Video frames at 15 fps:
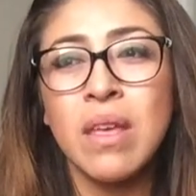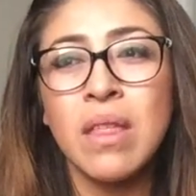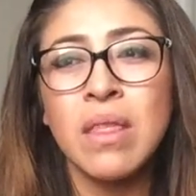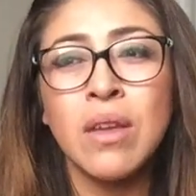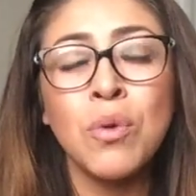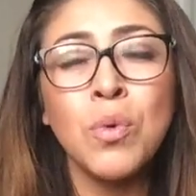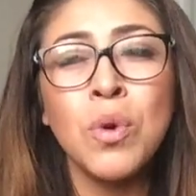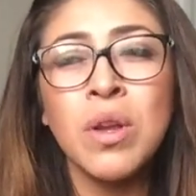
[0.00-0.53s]

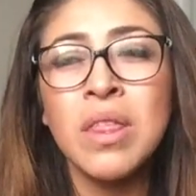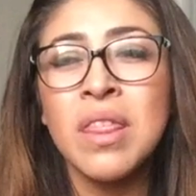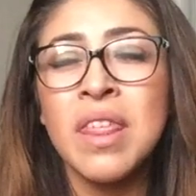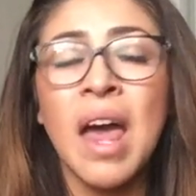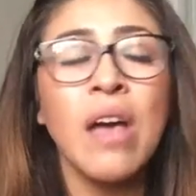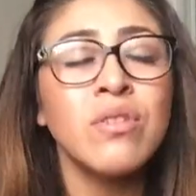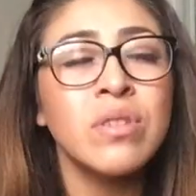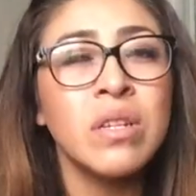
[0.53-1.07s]
There were
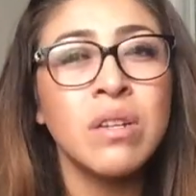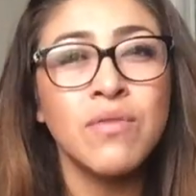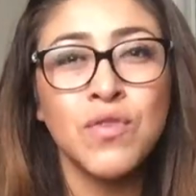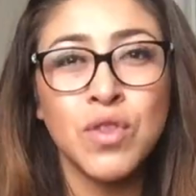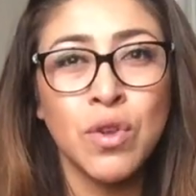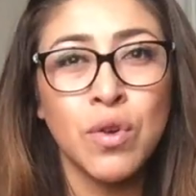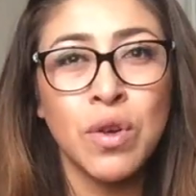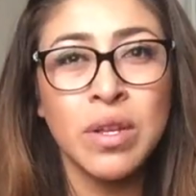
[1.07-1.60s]
thousands of
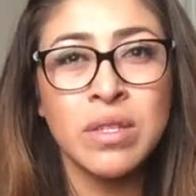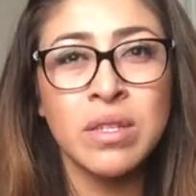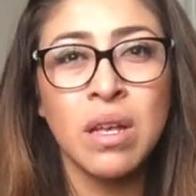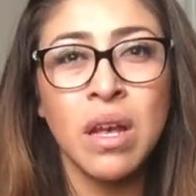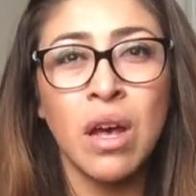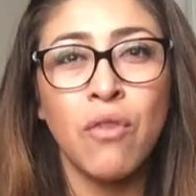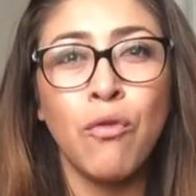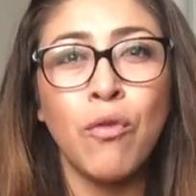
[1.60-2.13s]
stories
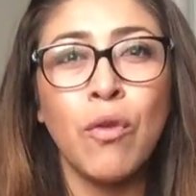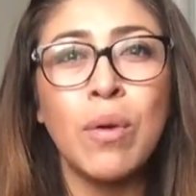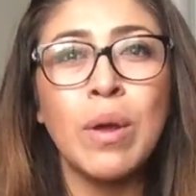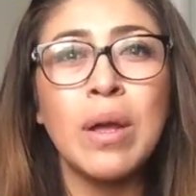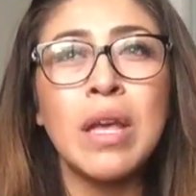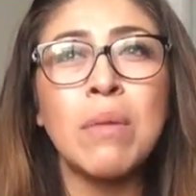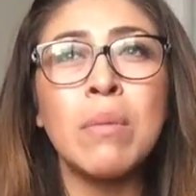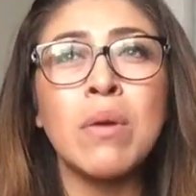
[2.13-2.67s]
of
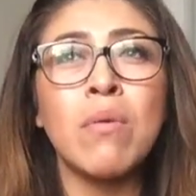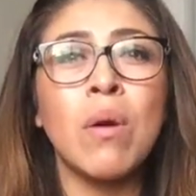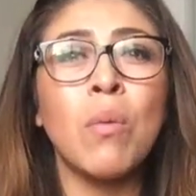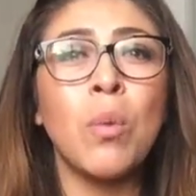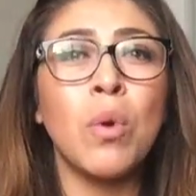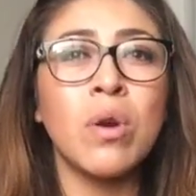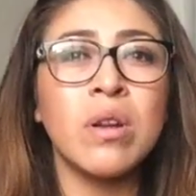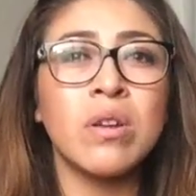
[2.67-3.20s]

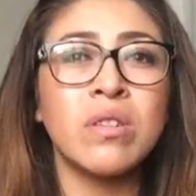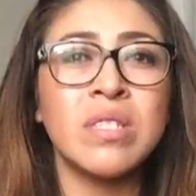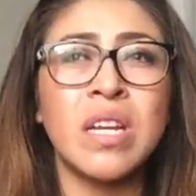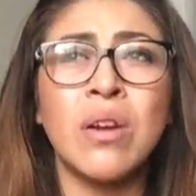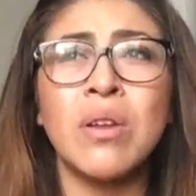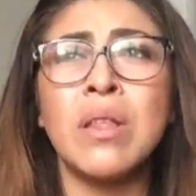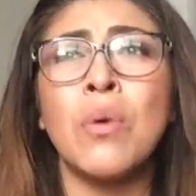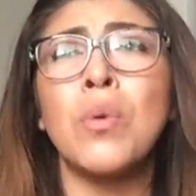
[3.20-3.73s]
immigrant workers
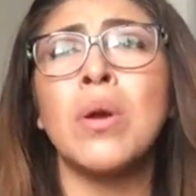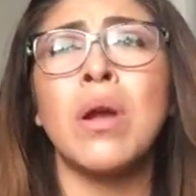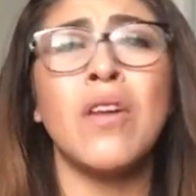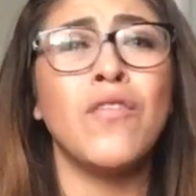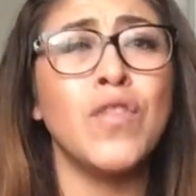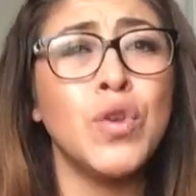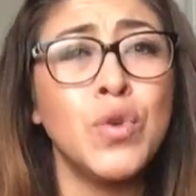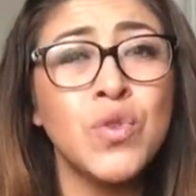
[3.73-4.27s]
that were
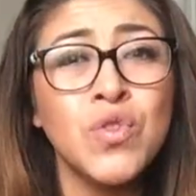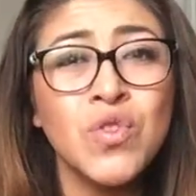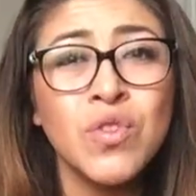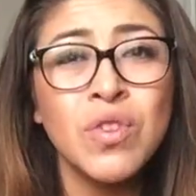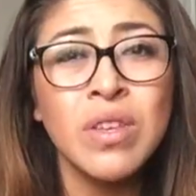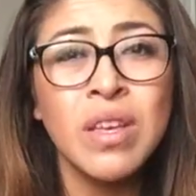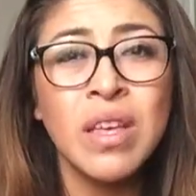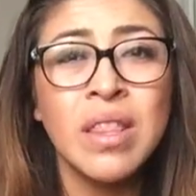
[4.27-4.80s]
abused,
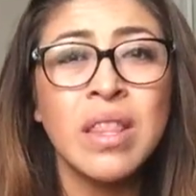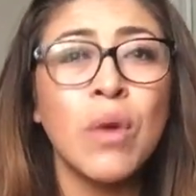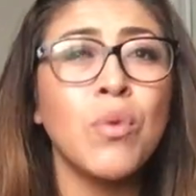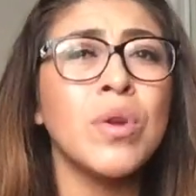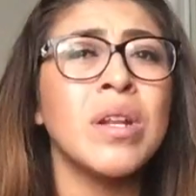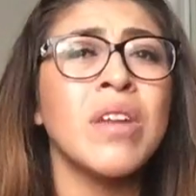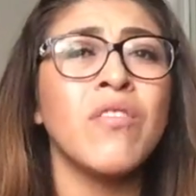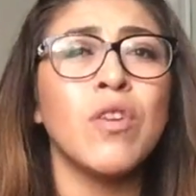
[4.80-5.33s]
that
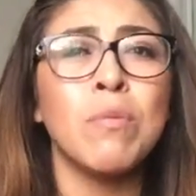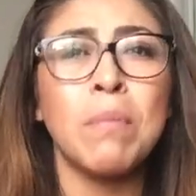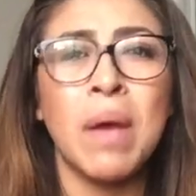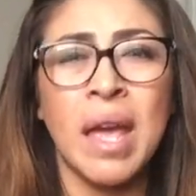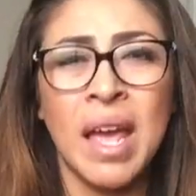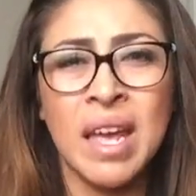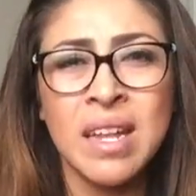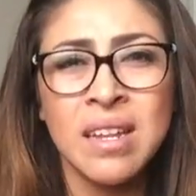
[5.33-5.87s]
were never
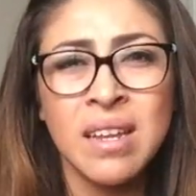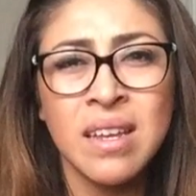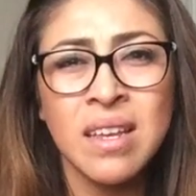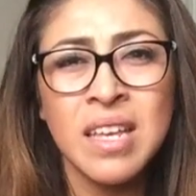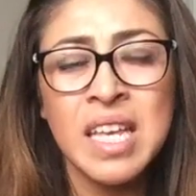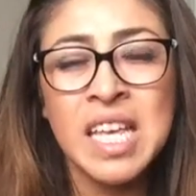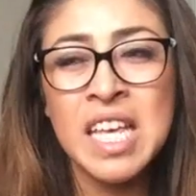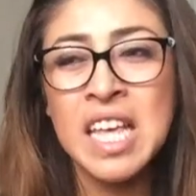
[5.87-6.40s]
paid.
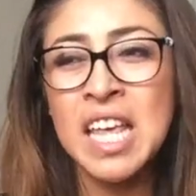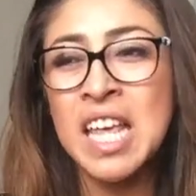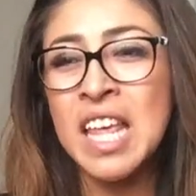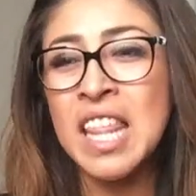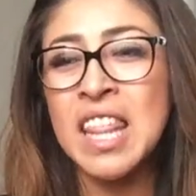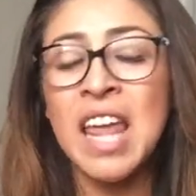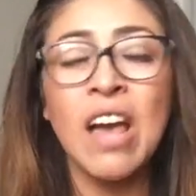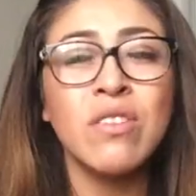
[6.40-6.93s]

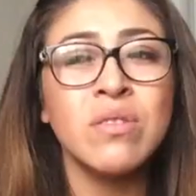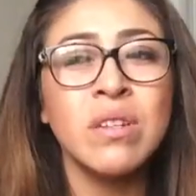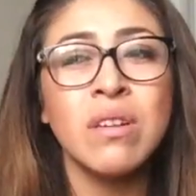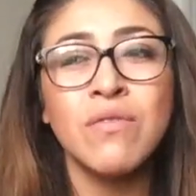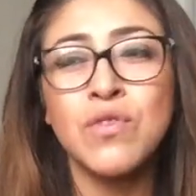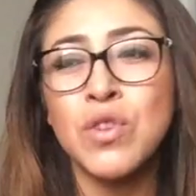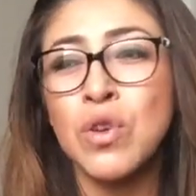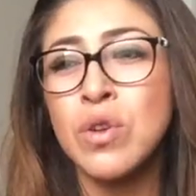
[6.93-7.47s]
Thousands
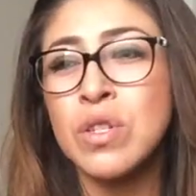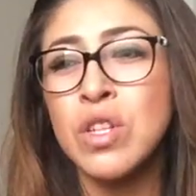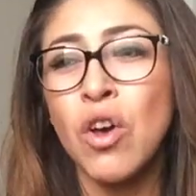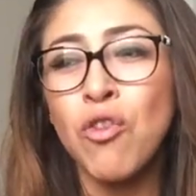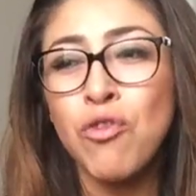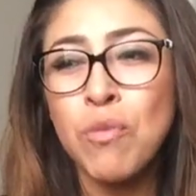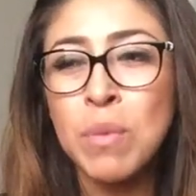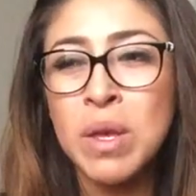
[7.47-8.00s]
of stories
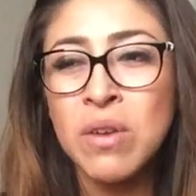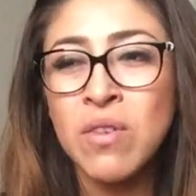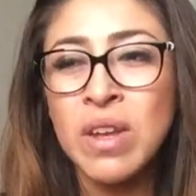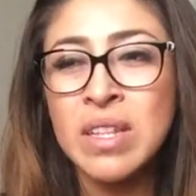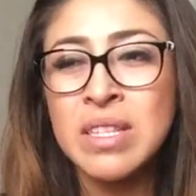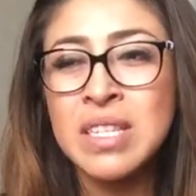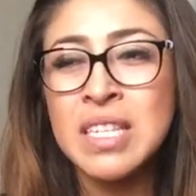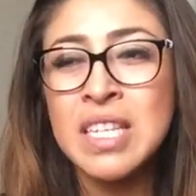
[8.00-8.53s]
of
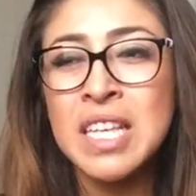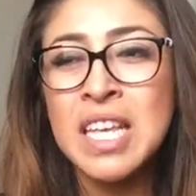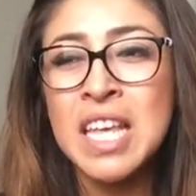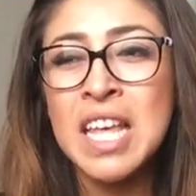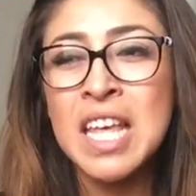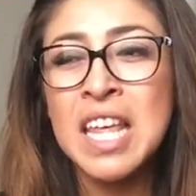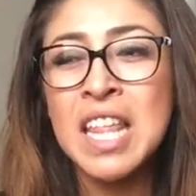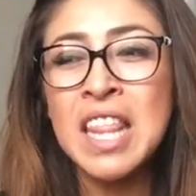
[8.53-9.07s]
immigrants,
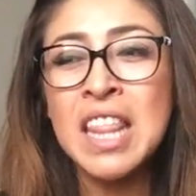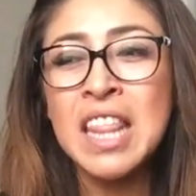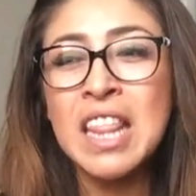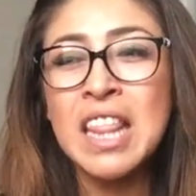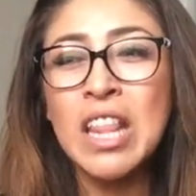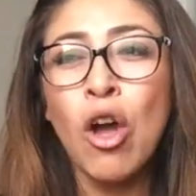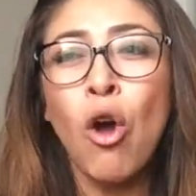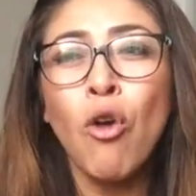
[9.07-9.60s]

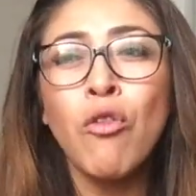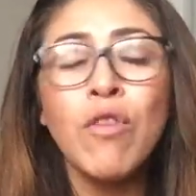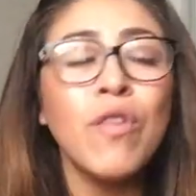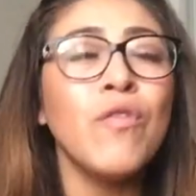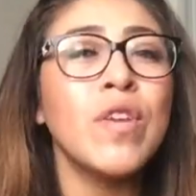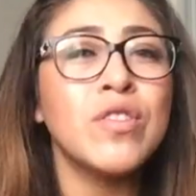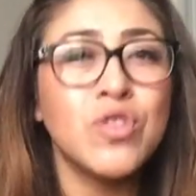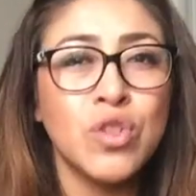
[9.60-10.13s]

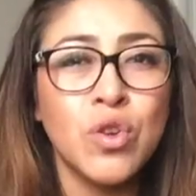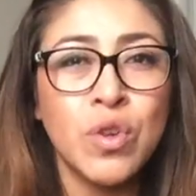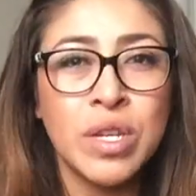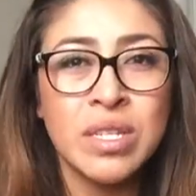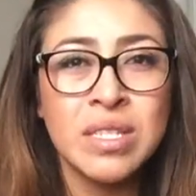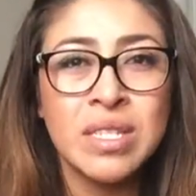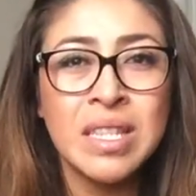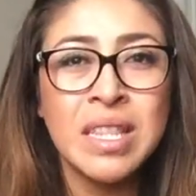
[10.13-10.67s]
horrific
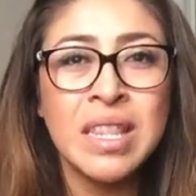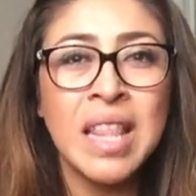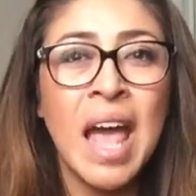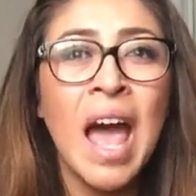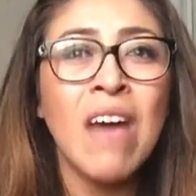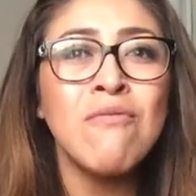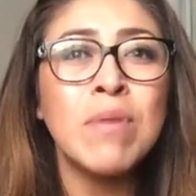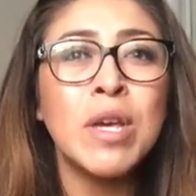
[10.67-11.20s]
stories that
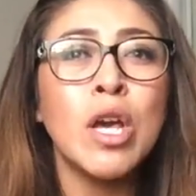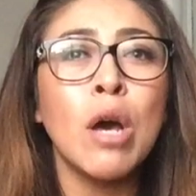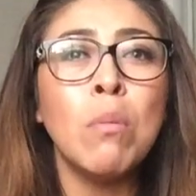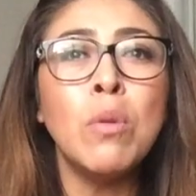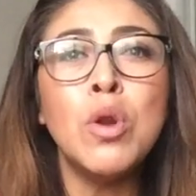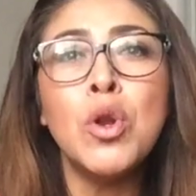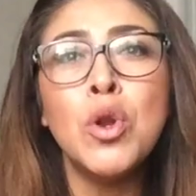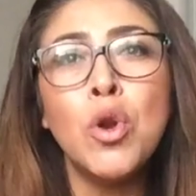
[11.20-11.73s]
have
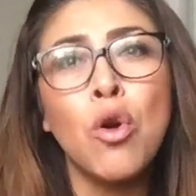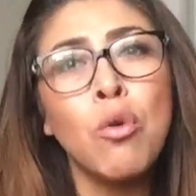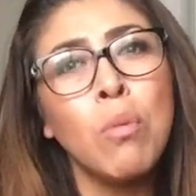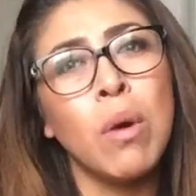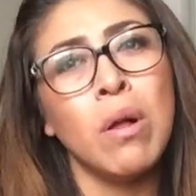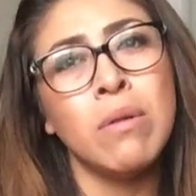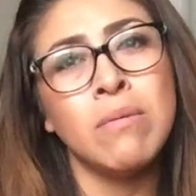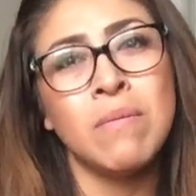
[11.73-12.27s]
become
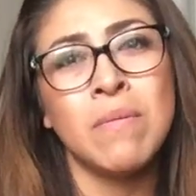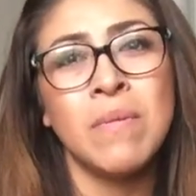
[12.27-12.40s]
normal